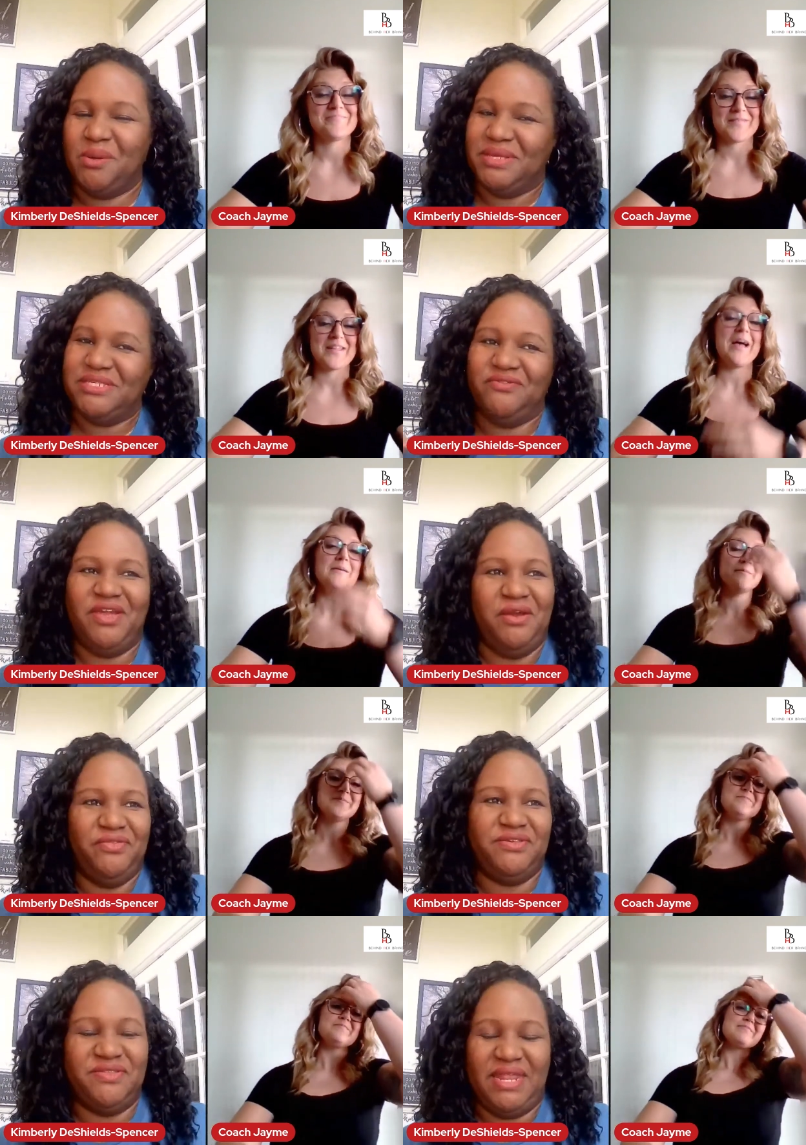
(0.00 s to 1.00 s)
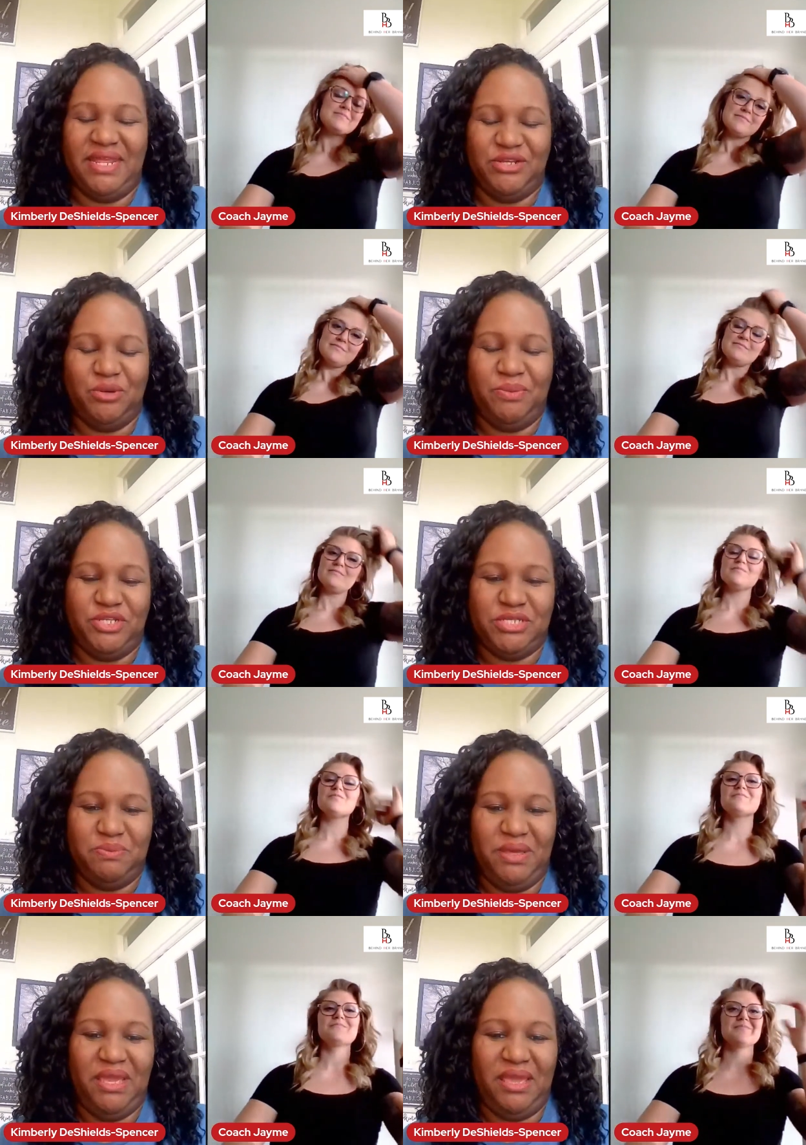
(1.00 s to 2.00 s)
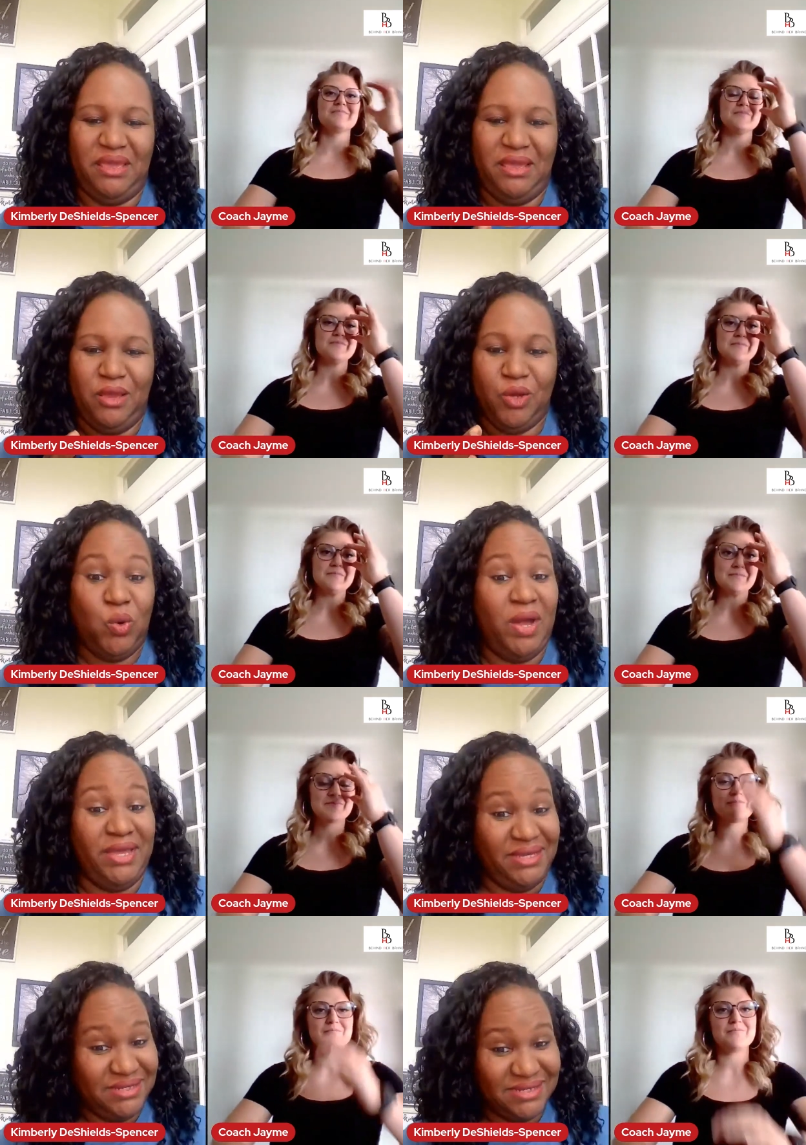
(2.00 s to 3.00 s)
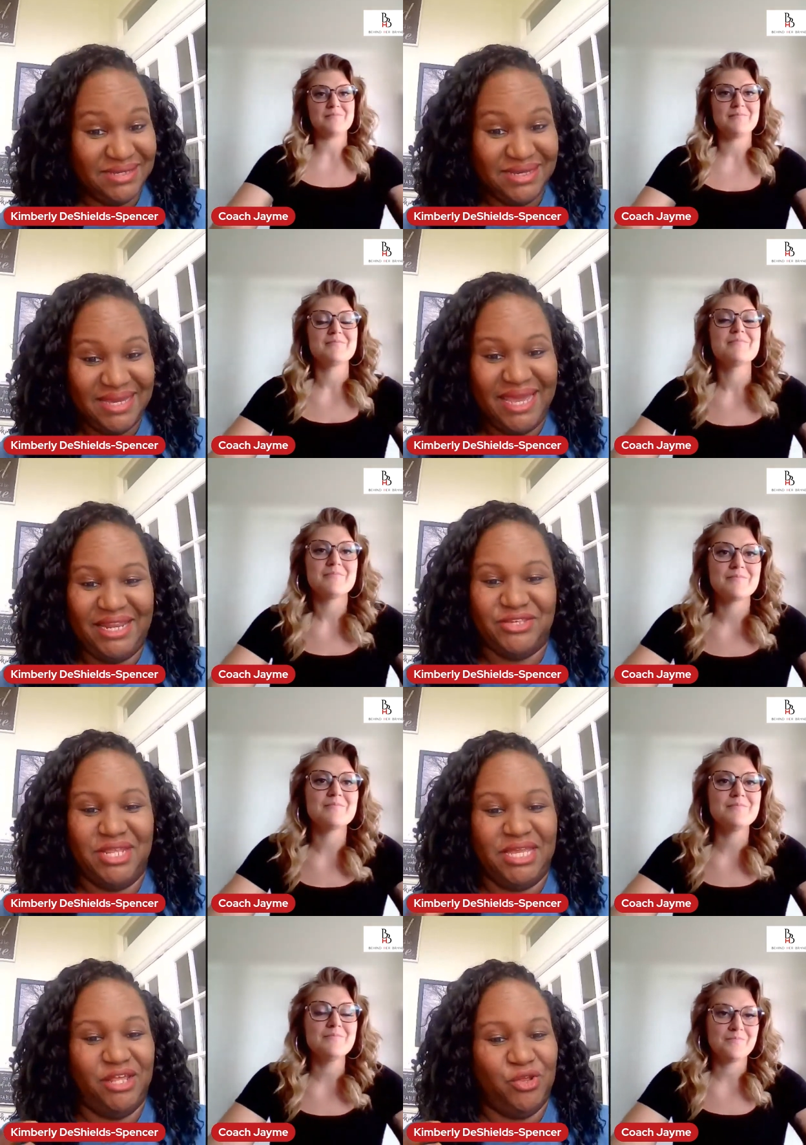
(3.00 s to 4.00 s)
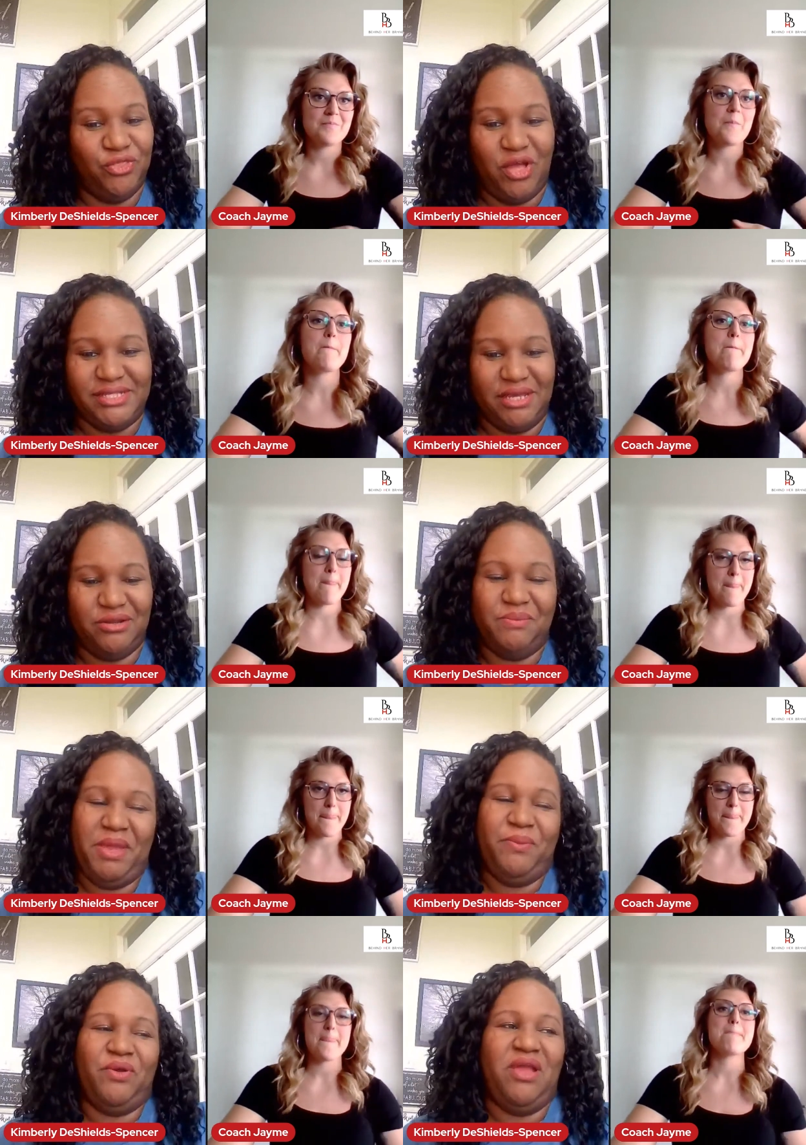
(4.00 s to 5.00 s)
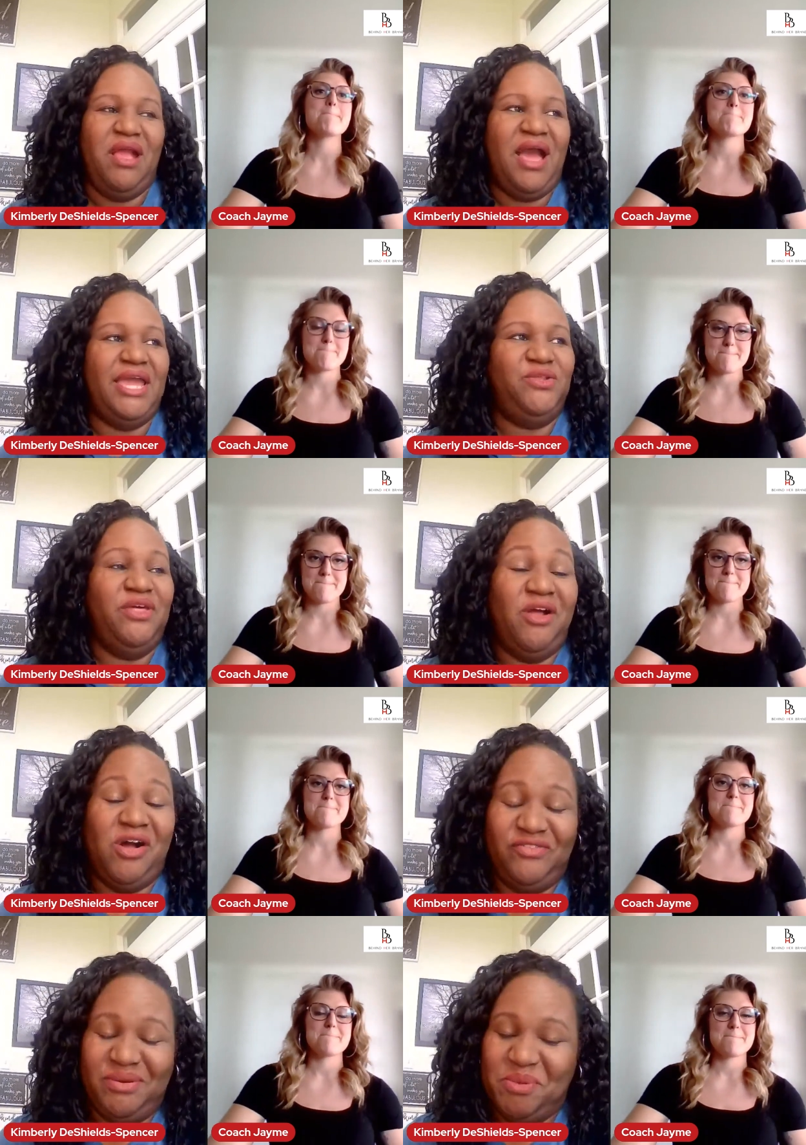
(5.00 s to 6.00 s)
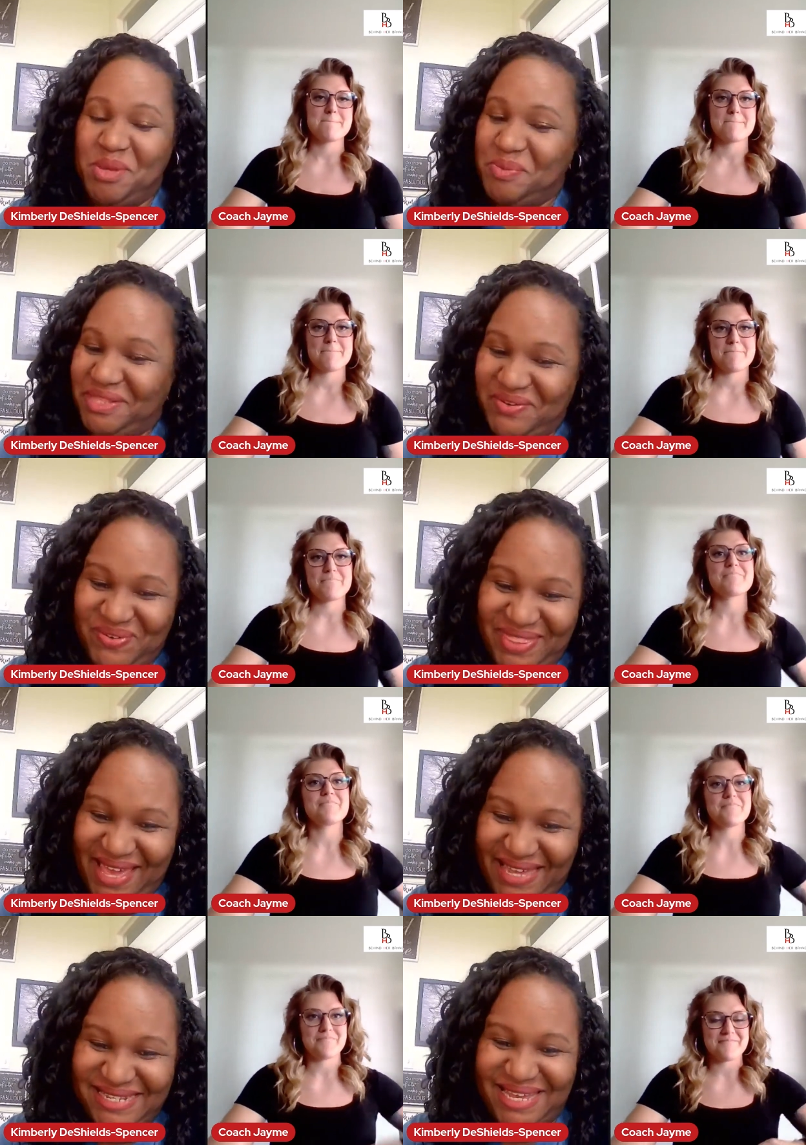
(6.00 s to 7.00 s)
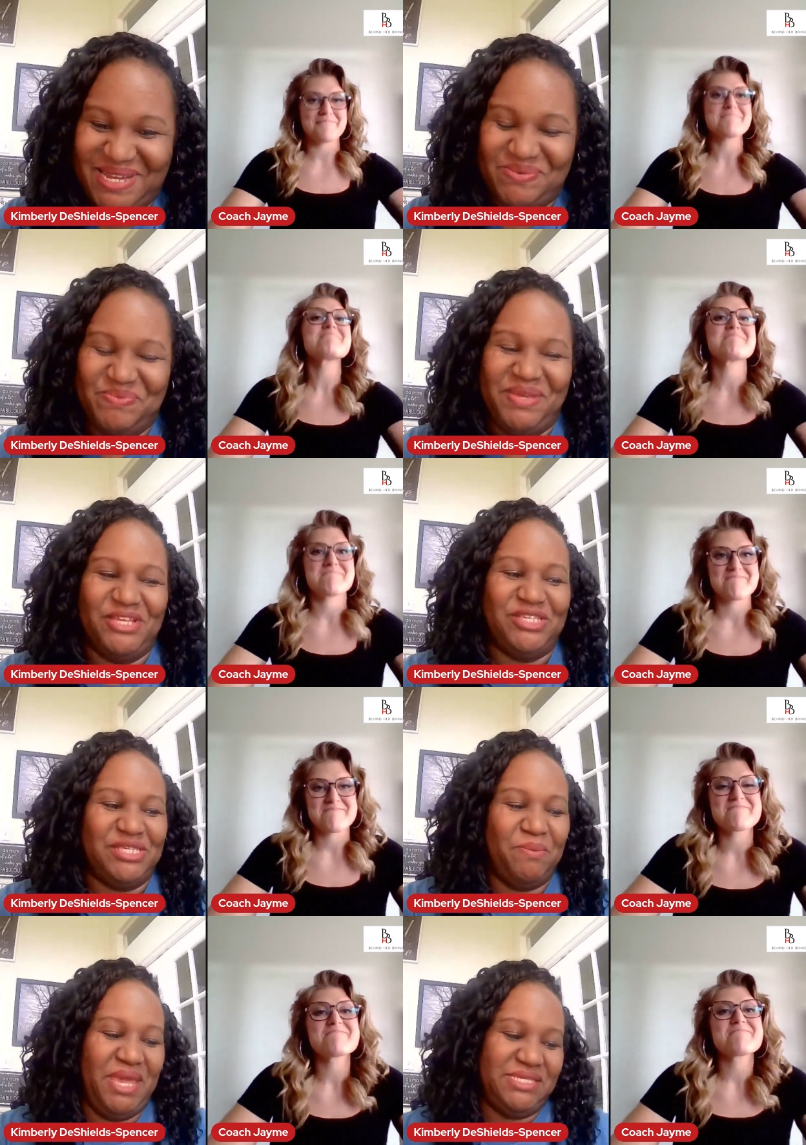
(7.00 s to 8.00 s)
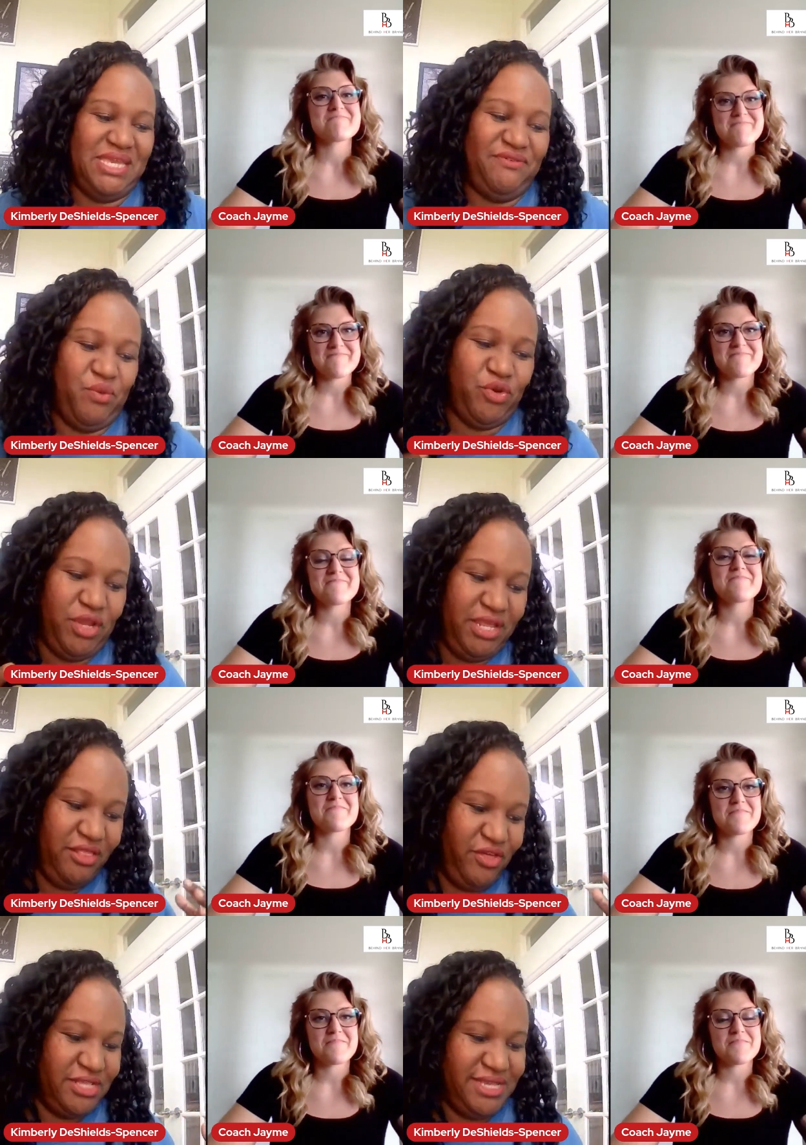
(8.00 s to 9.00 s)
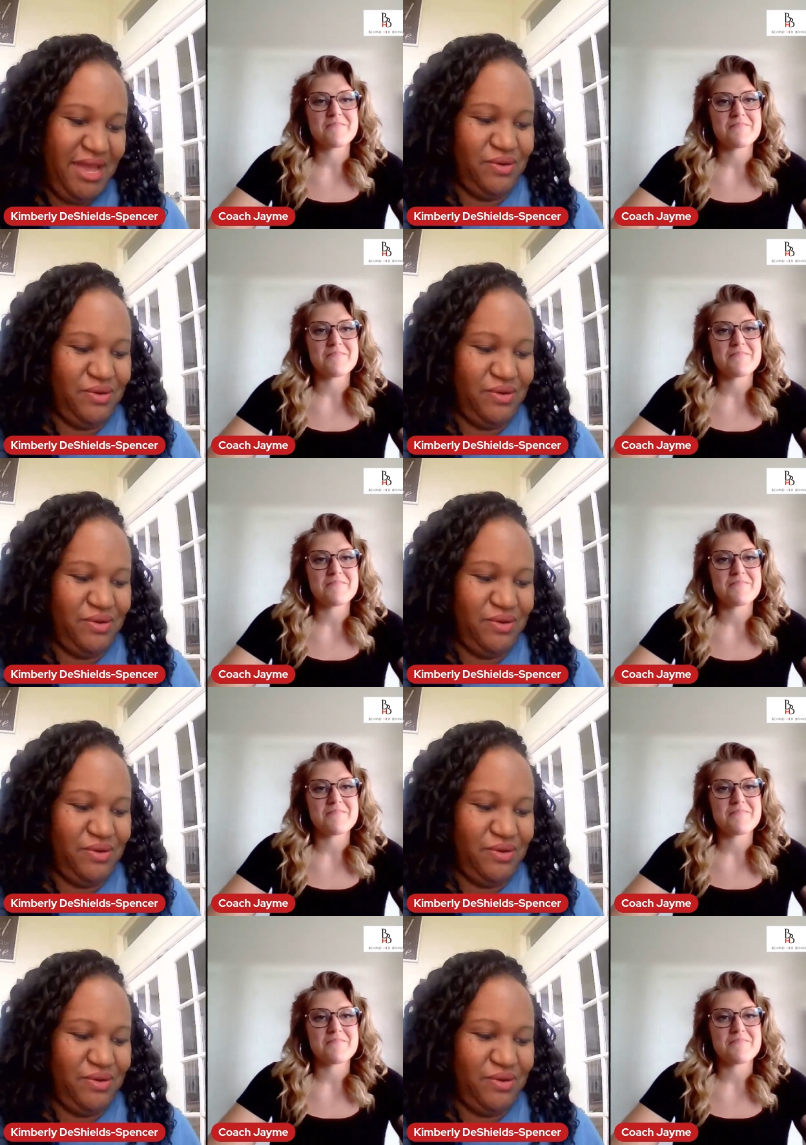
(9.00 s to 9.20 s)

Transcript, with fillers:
Speaker 1: we talk about self care and things of that nature, but just being quiet like I mm-hmm. said, getting your thoughts out on paper. I do that often. I'm a big believer in that um, because it's amazing. Even when you're getting thoughts